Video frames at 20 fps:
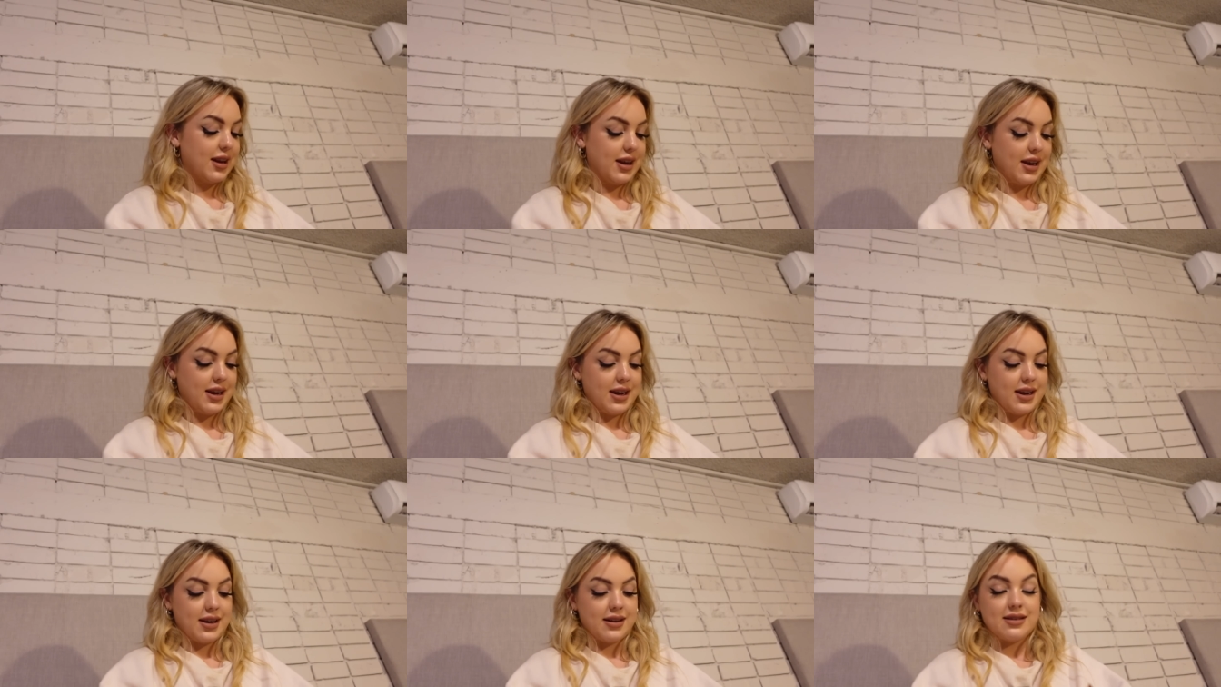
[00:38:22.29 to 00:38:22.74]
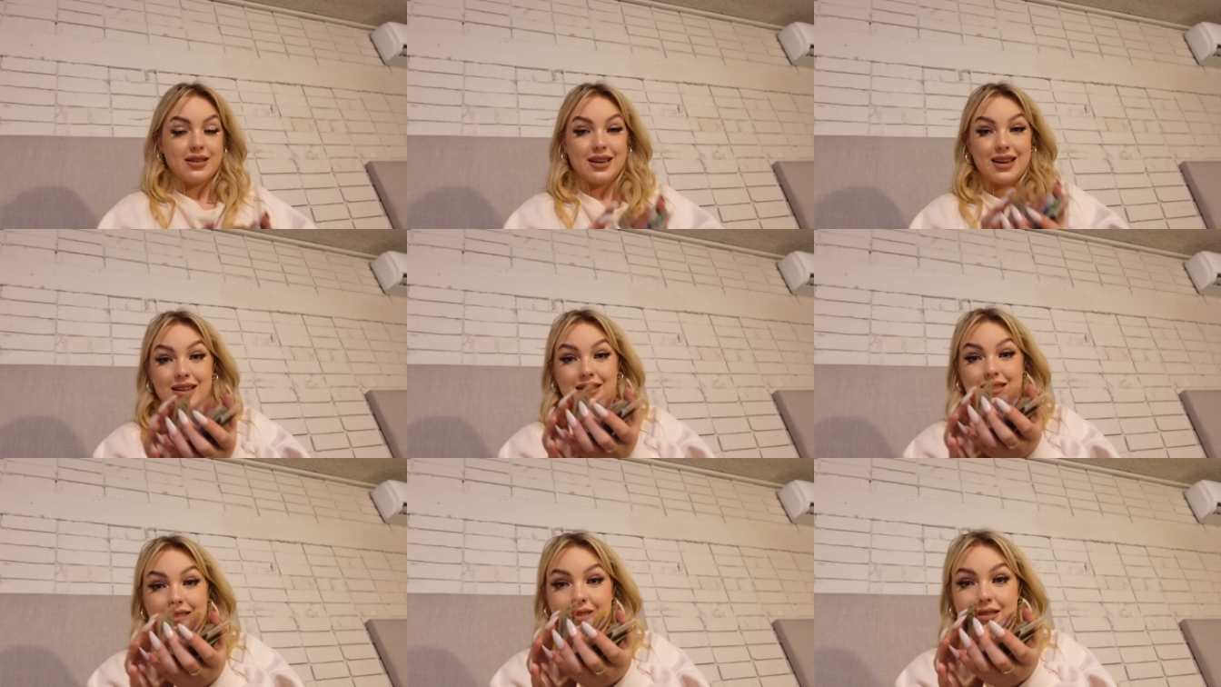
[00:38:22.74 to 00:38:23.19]
in
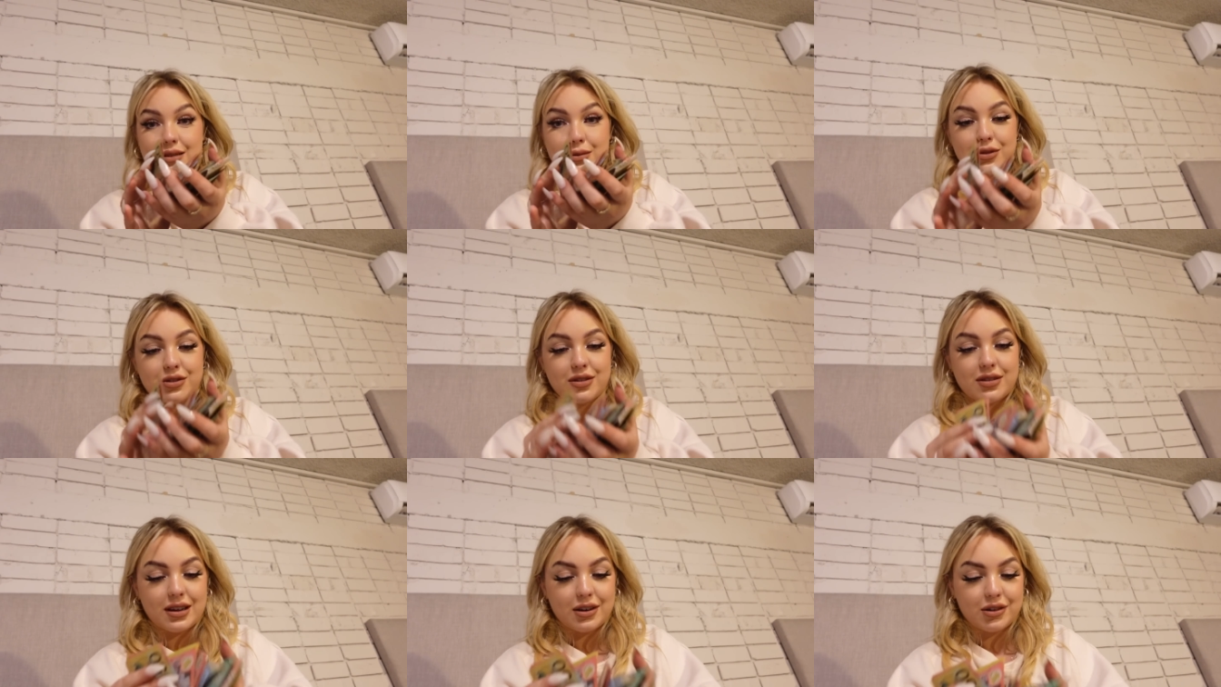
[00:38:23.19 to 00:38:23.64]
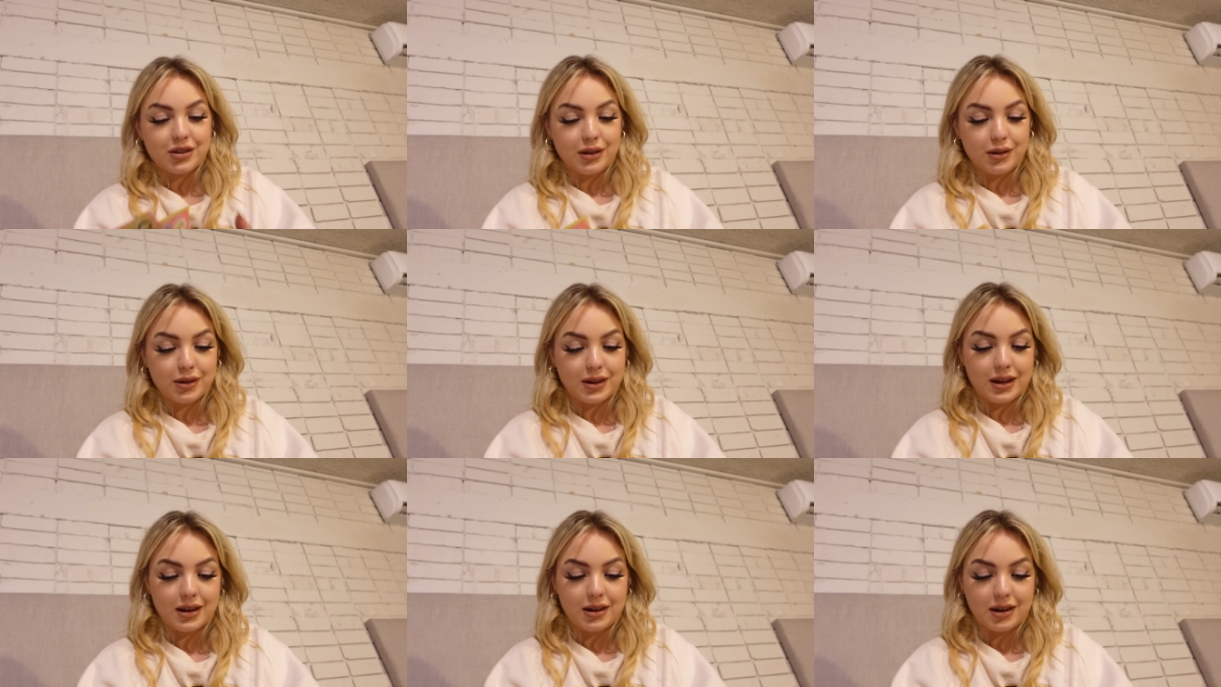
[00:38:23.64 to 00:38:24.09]
dances, which is actually
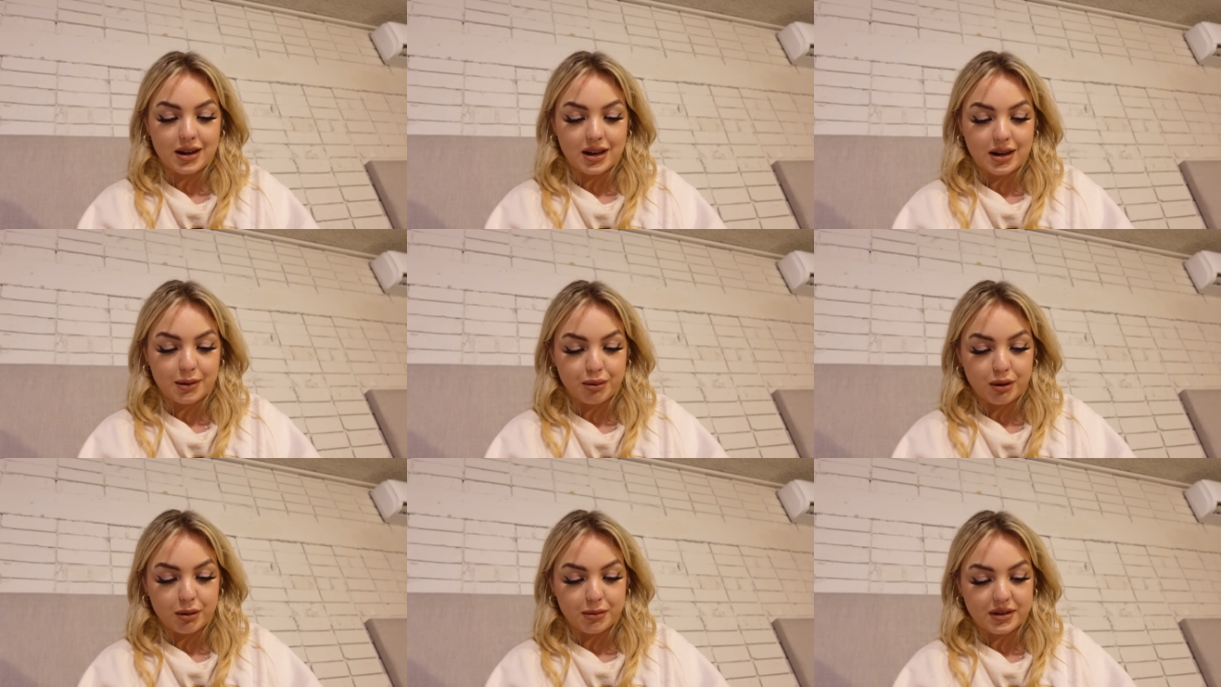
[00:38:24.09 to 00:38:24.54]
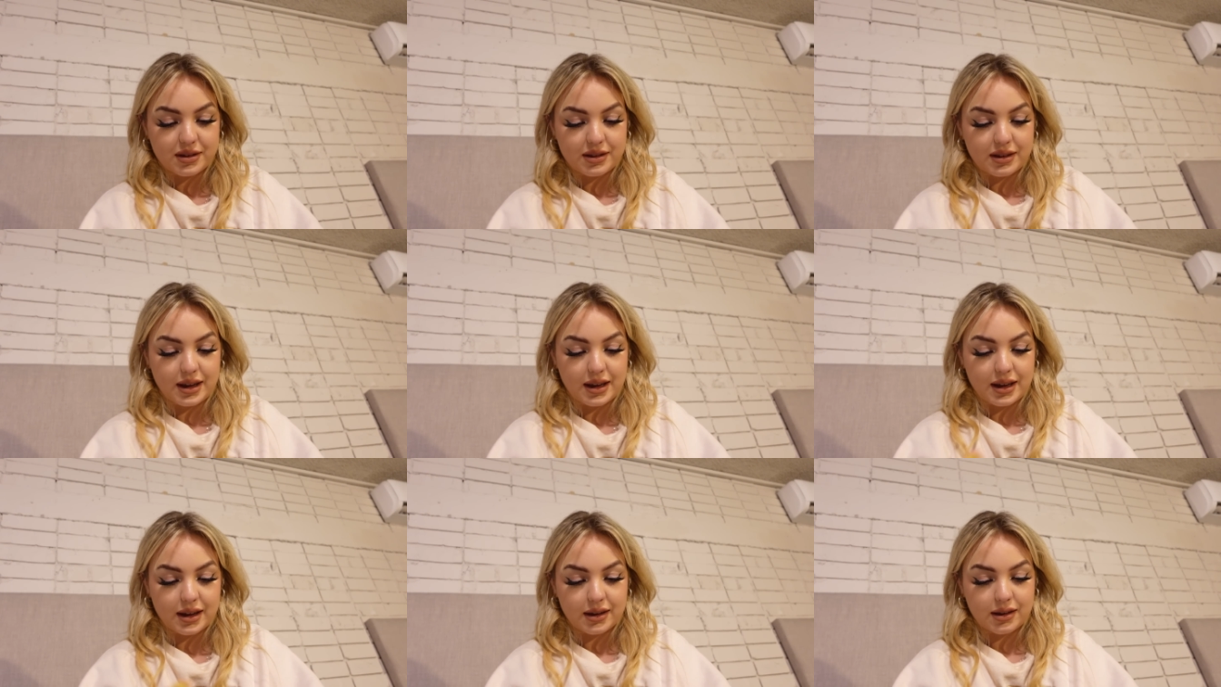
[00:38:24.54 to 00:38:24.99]
looking kind of
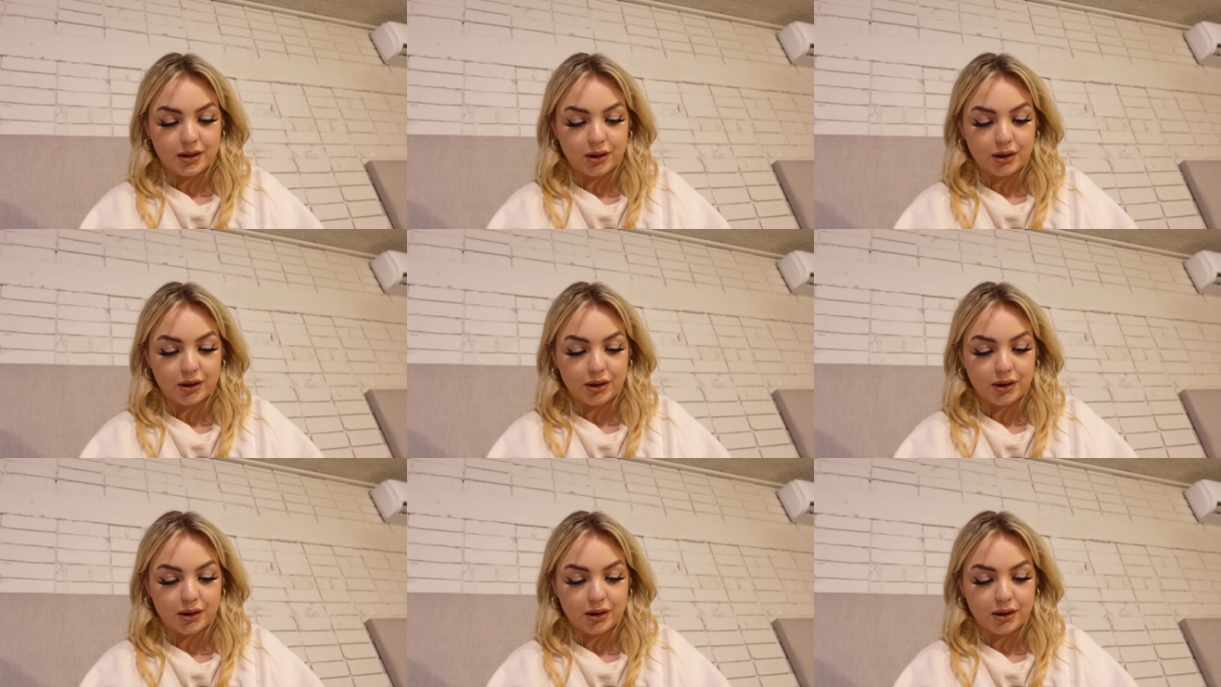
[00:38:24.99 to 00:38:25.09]
promising.